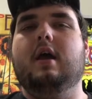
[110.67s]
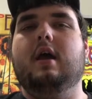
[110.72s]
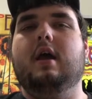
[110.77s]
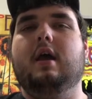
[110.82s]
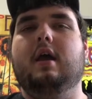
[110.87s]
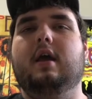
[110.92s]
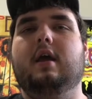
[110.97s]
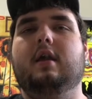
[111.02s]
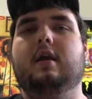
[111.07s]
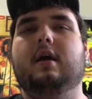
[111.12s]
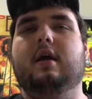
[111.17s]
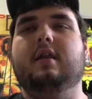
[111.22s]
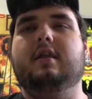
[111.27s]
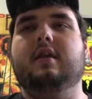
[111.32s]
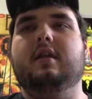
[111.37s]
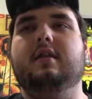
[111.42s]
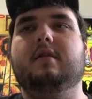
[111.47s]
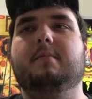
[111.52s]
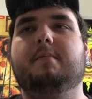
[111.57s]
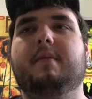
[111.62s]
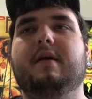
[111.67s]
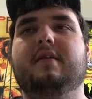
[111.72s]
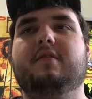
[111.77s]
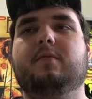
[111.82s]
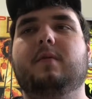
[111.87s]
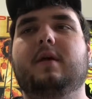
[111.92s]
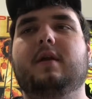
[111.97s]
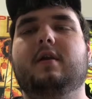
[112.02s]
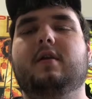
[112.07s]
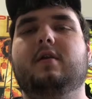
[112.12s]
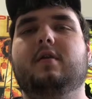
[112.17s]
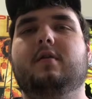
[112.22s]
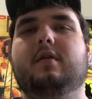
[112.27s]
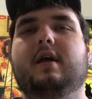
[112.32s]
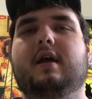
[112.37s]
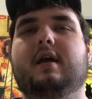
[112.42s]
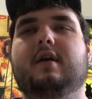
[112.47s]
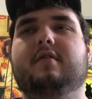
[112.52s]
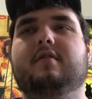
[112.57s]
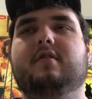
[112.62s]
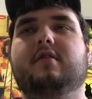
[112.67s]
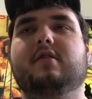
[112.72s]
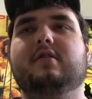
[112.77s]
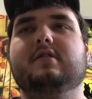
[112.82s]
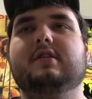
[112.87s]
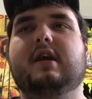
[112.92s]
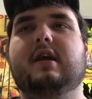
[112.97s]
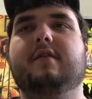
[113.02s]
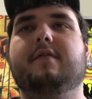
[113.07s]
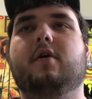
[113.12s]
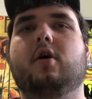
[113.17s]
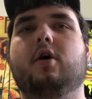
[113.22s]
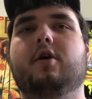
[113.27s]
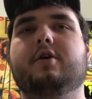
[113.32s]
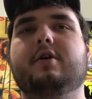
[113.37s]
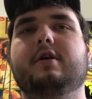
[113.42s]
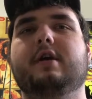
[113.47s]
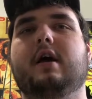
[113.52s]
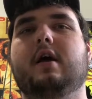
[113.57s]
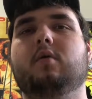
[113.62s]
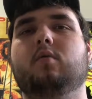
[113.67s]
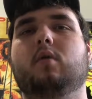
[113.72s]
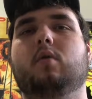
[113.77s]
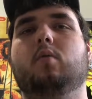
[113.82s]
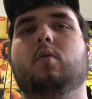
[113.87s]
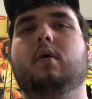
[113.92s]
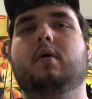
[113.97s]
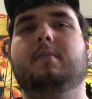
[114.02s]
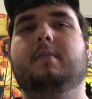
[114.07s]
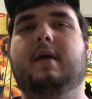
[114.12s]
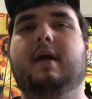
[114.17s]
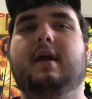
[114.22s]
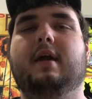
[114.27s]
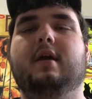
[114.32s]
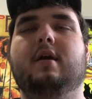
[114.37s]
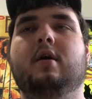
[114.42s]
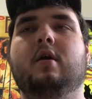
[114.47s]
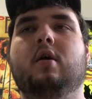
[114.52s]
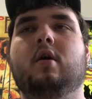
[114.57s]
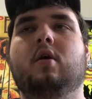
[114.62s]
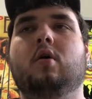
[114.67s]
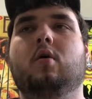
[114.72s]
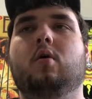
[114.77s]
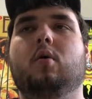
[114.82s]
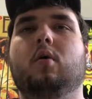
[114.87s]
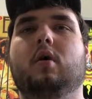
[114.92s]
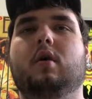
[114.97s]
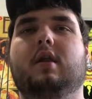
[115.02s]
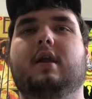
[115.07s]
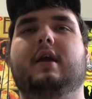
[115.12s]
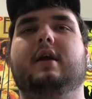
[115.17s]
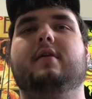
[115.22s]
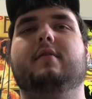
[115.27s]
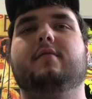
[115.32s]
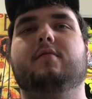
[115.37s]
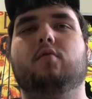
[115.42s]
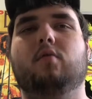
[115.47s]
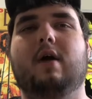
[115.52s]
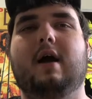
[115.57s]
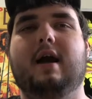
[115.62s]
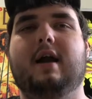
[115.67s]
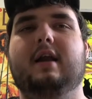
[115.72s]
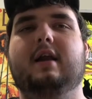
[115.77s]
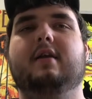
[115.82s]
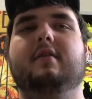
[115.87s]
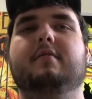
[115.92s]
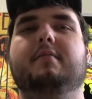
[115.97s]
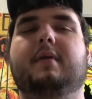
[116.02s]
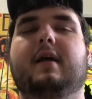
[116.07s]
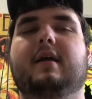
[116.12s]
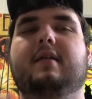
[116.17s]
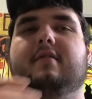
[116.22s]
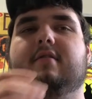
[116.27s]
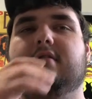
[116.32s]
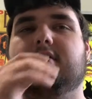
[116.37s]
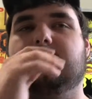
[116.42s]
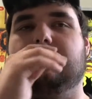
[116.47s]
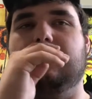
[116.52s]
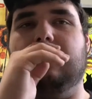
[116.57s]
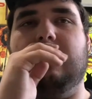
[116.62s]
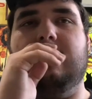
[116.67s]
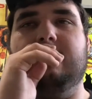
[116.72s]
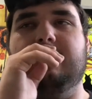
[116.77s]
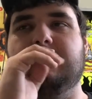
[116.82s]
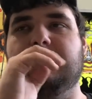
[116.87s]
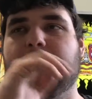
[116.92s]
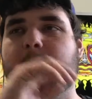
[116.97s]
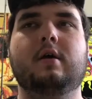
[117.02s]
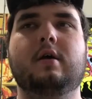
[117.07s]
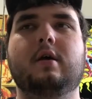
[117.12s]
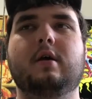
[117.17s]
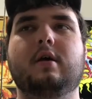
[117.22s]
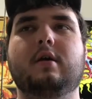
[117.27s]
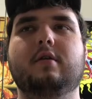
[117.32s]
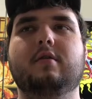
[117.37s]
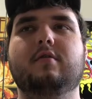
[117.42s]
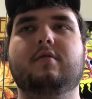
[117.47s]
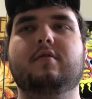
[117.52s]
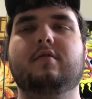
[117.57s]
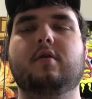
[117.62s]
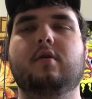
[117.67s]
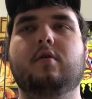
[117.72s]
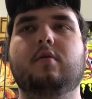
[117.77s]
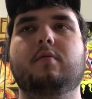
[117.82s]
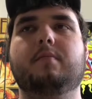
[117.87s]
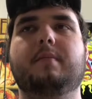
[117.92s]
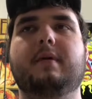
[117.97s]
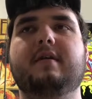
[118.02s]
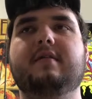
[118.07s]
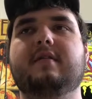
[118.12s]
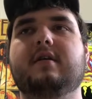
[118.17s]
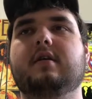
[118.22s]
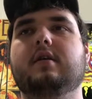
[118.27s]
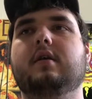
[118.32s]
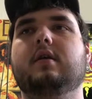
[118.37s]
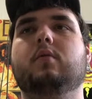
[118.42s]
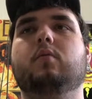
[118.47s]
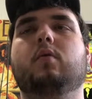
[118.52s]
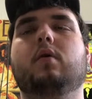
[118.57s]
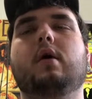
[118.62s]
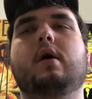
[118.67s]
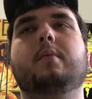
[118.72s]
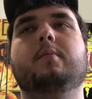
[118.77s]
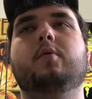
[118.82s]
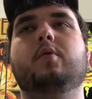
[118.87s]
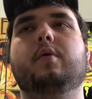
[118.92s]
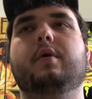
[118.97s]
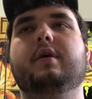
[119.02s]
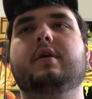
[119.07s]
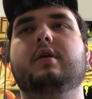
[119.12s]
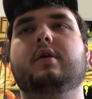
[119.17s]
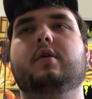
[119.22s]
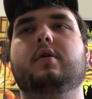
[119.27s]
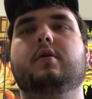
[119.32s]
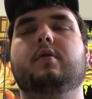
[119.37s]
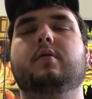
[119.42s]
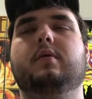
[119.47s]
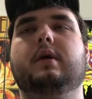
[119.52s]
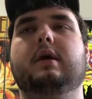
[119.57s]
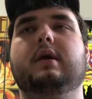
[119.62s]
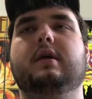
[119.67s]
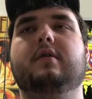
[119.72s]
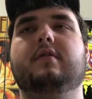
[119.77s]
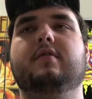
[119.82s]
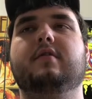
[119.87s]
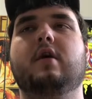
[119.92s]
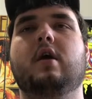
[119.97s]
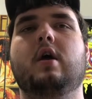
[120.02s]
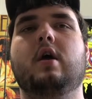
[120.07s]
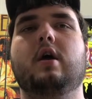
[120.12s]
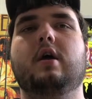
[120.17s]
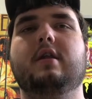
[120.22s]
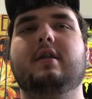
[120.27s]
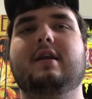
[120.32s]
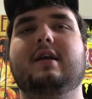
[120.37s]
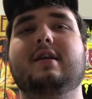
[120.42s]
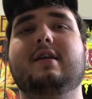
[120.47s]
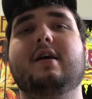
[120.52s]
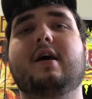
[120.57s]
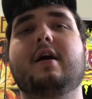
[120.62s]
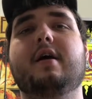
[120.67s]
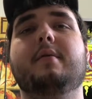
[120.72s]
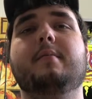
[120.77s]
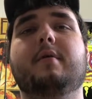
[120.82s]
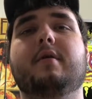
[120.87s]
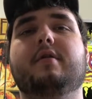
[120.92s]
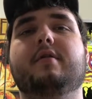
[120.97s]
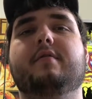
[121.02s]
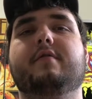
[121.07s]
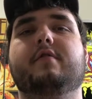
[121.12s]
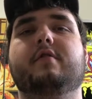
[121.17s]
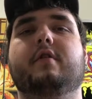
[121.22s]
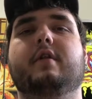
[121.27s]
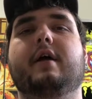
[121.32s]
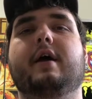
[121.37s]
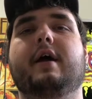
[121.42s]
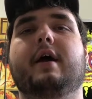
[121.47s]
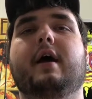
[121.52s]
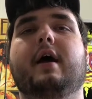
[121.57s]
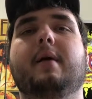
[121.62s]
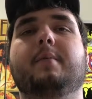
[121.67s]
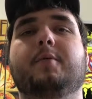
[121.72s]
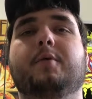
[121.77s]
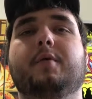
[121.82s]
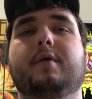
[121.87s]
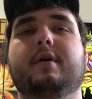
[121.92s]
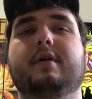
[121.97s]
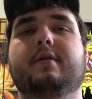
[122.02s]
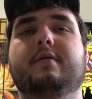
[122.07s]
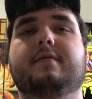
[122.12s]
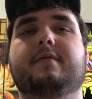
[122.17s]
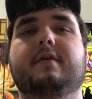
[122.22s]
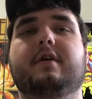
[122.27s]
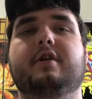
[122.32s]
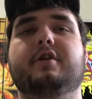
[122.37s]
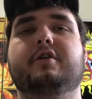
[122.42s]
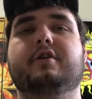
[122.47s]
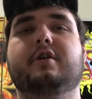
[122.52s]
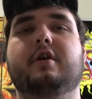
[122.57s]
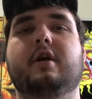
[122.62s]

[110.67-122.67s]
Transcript: and I think the best way to do that is just kind of hunker down with one bait or like a variety of baits and stuff. So basically what I'm going to do is the entire month of July I'm going to fish